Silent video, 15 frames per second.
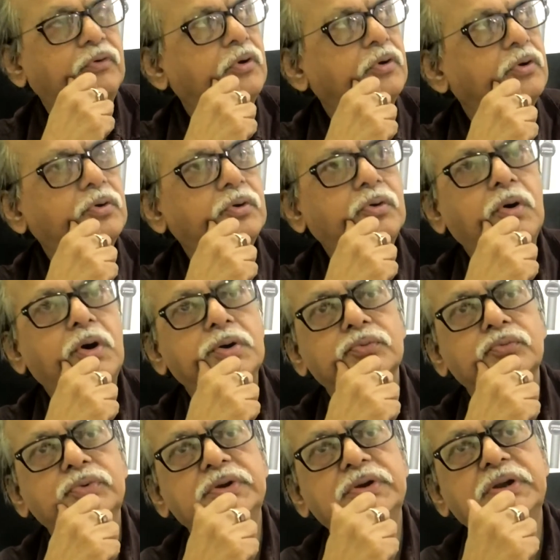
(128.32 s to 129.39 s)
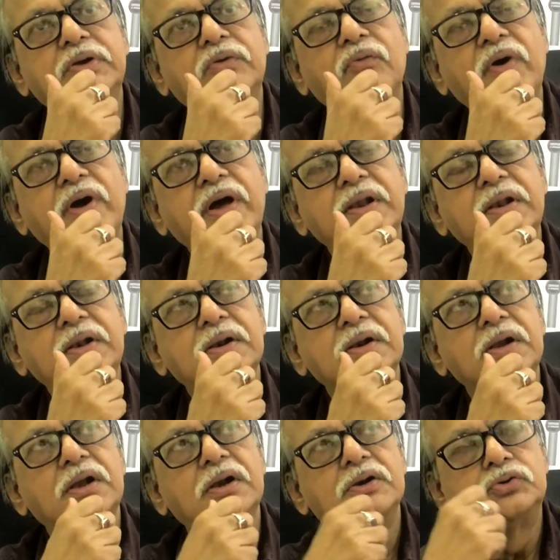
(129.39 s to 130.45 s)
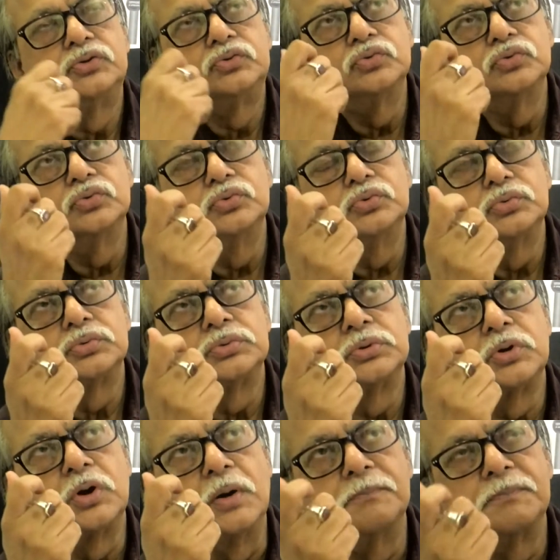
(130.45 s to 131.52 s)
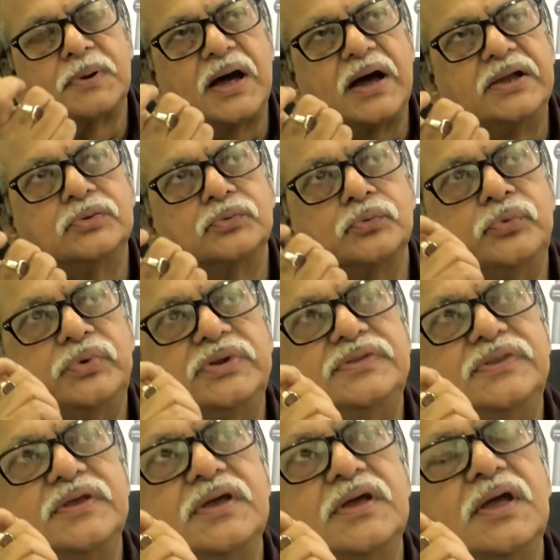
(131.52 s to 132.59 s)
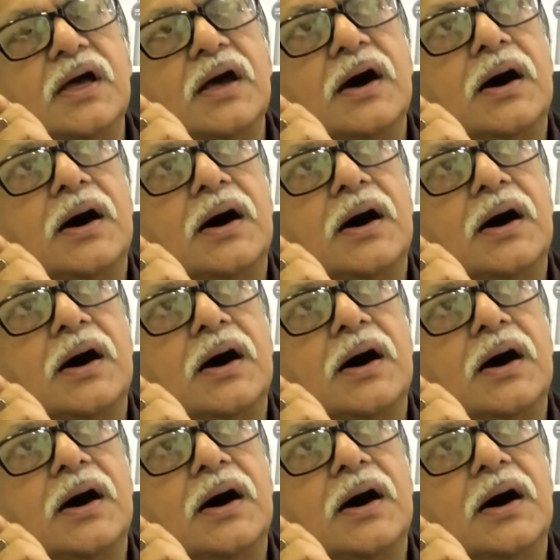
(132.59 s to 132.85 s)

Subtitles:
follow or we require to comply with the